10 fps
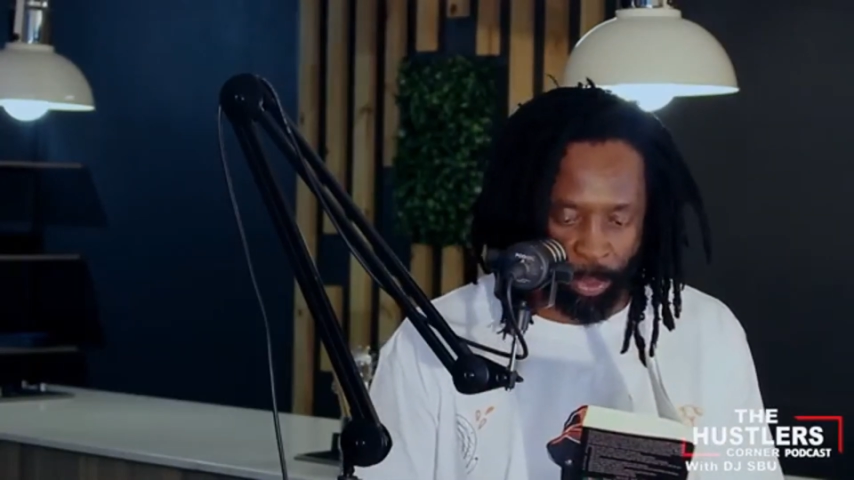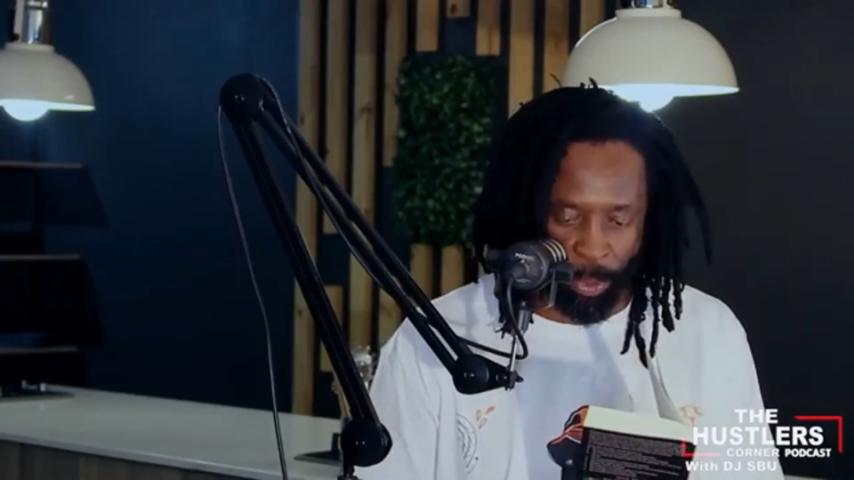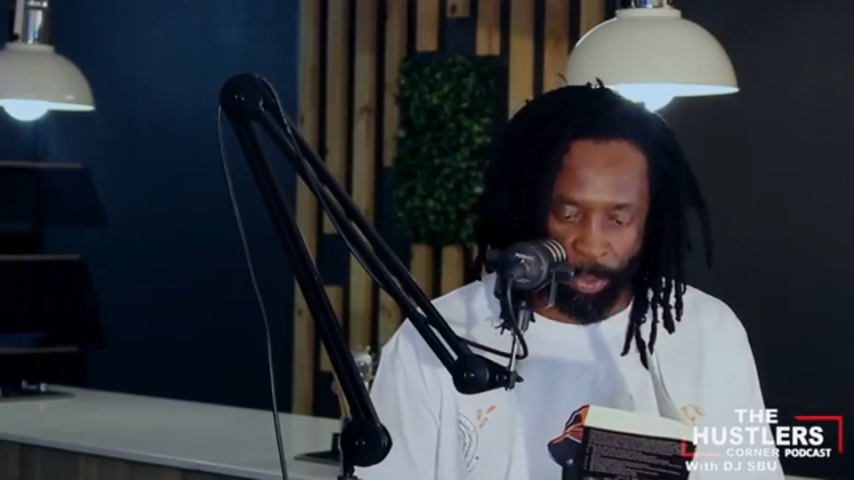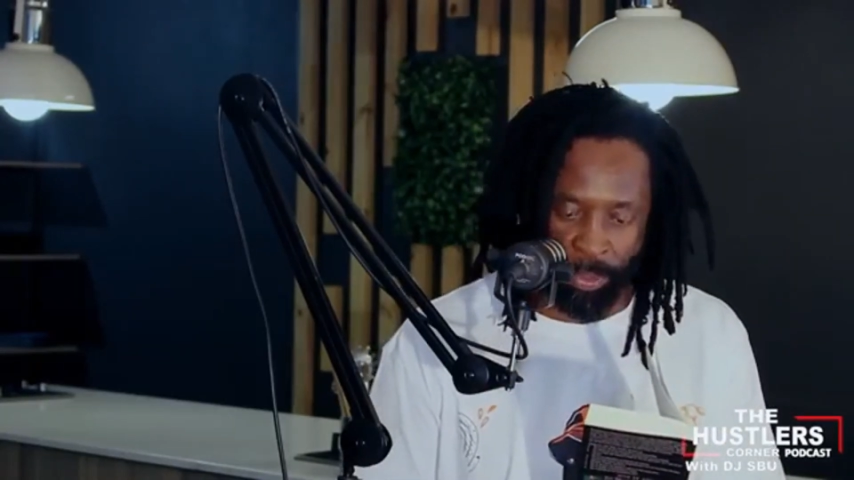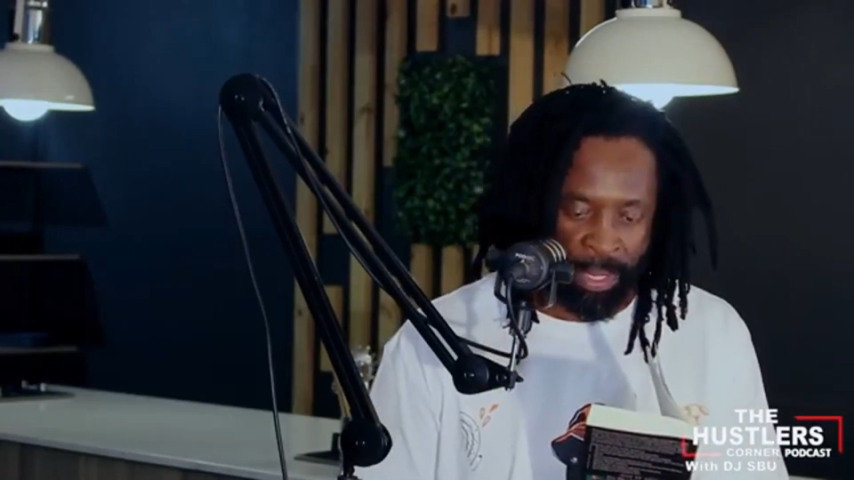to
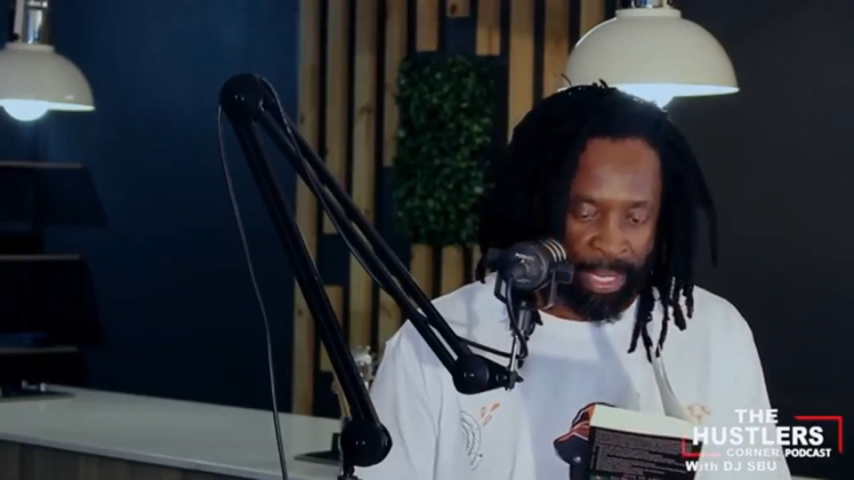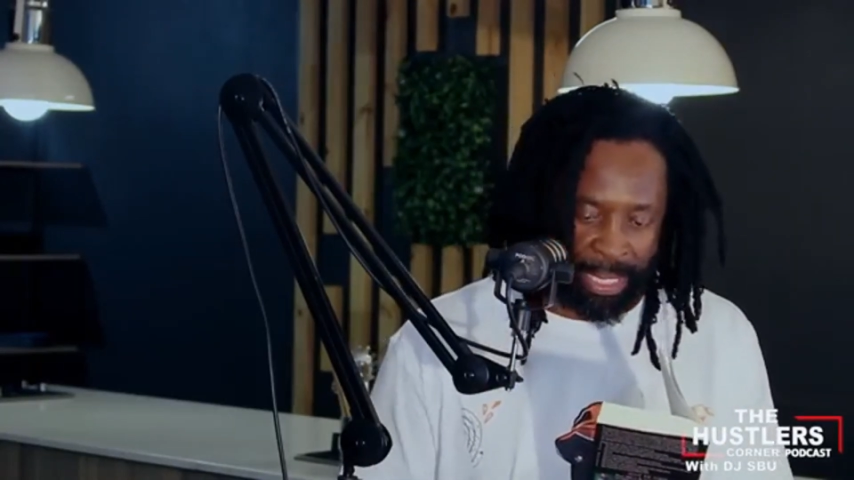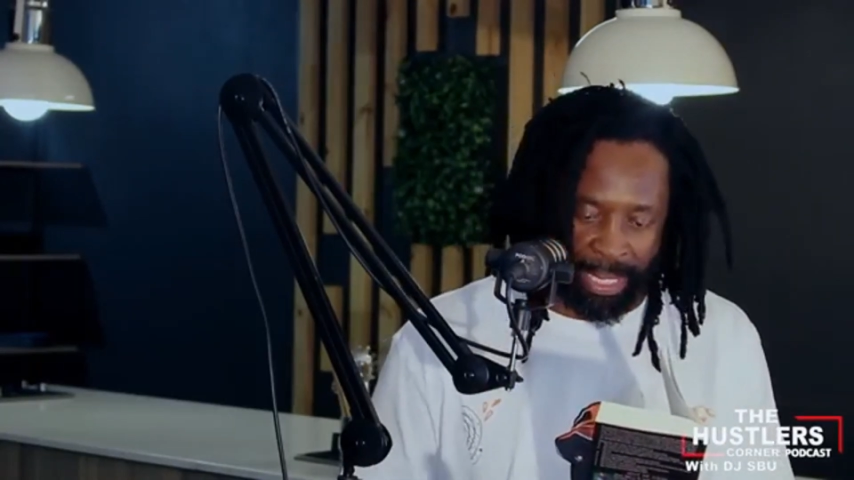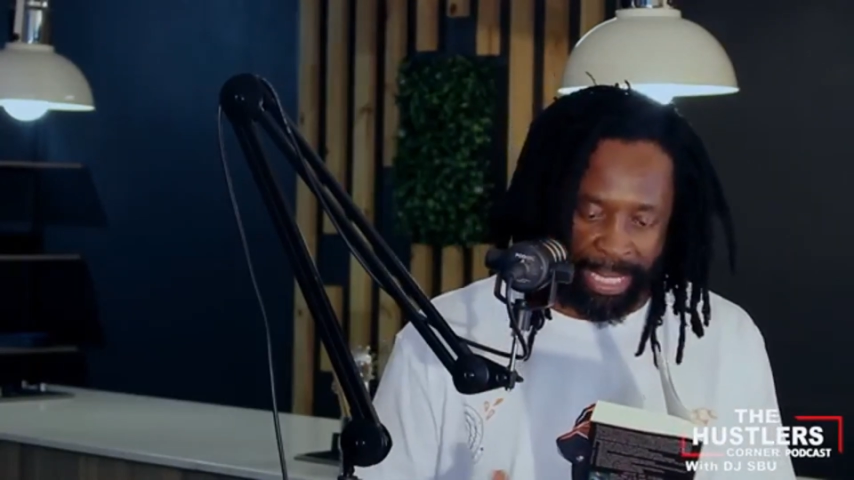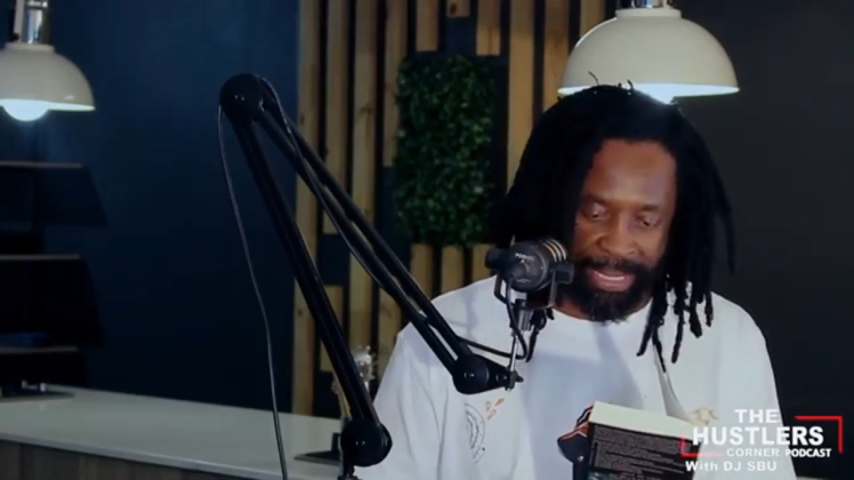you
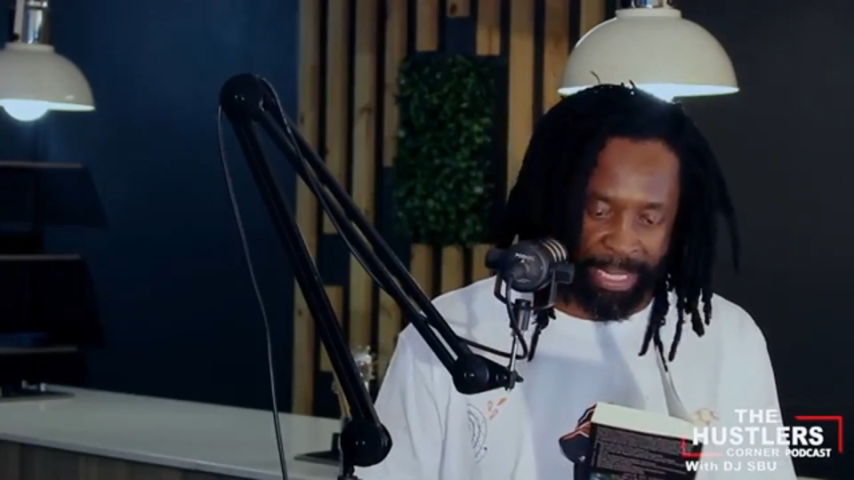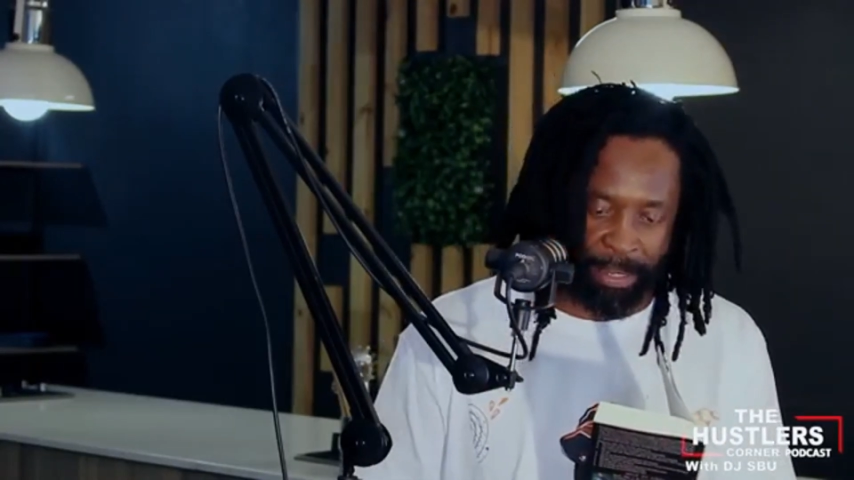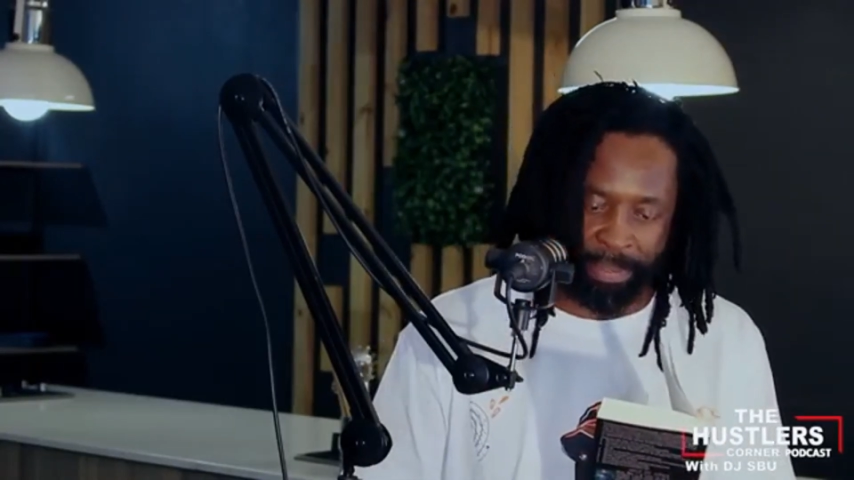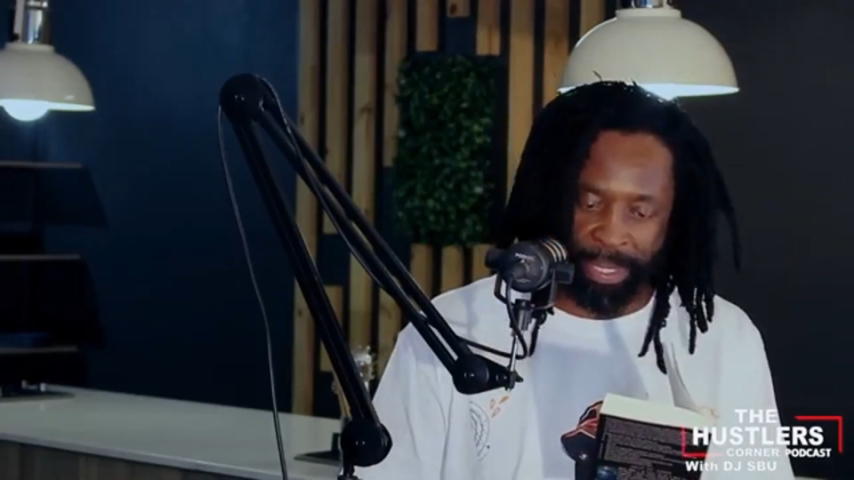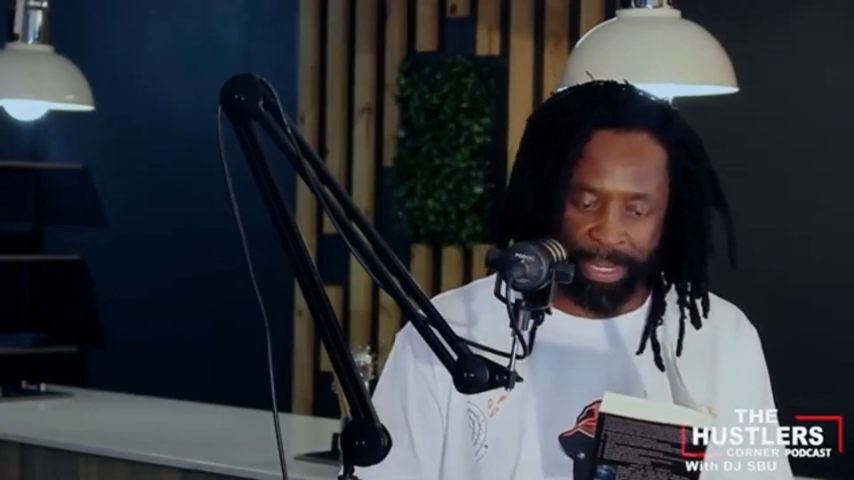in less than
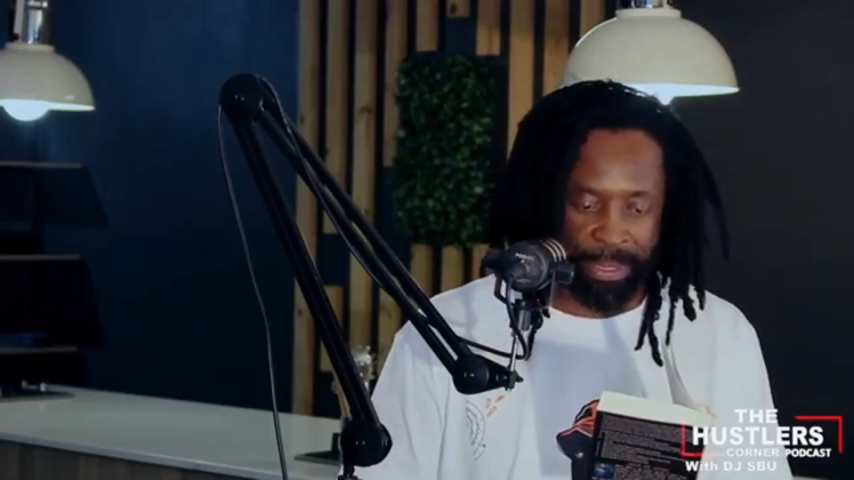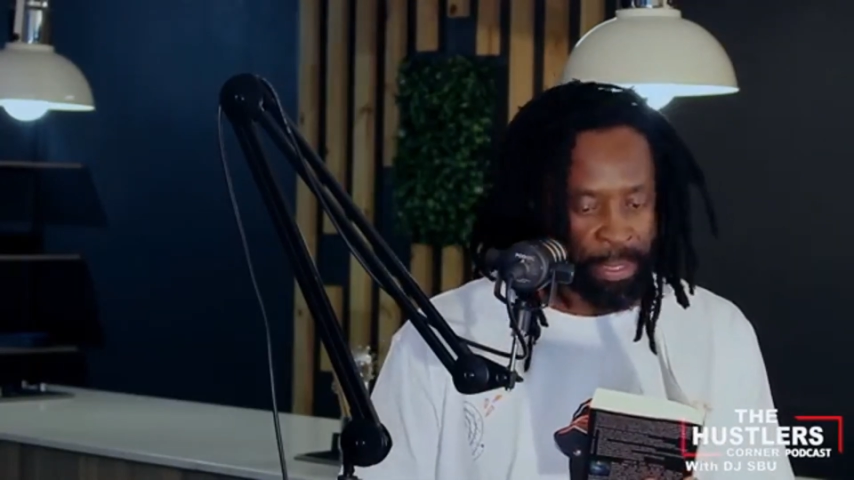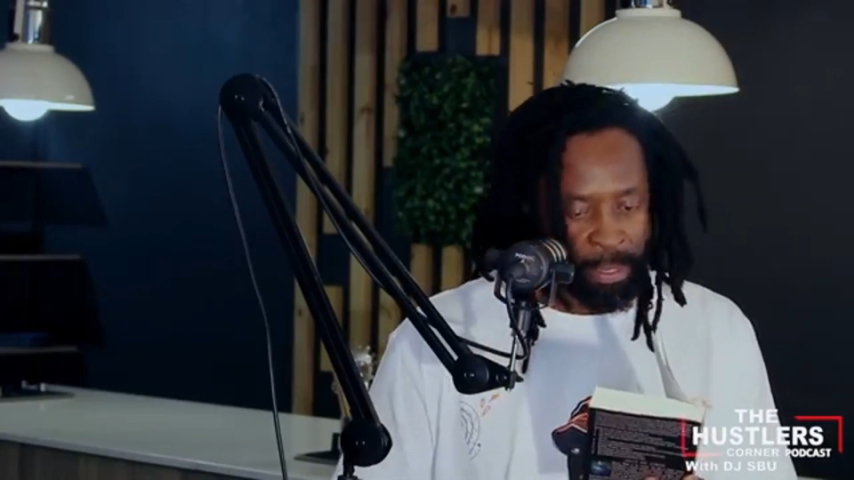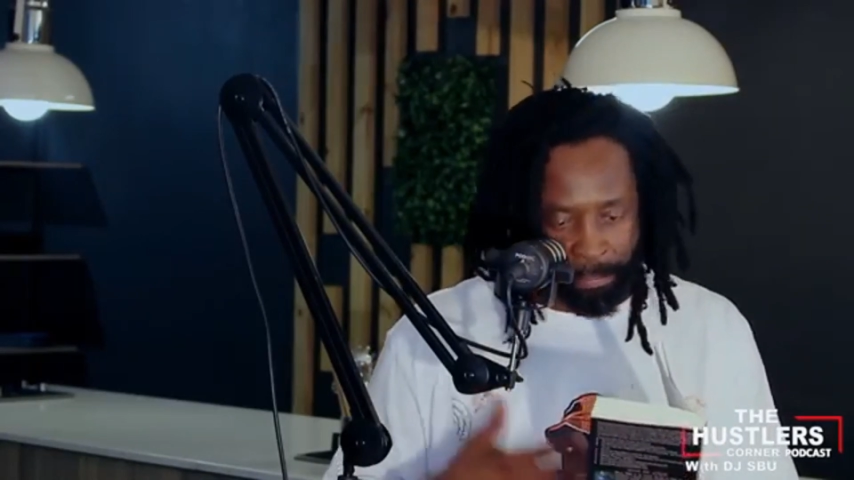a minute.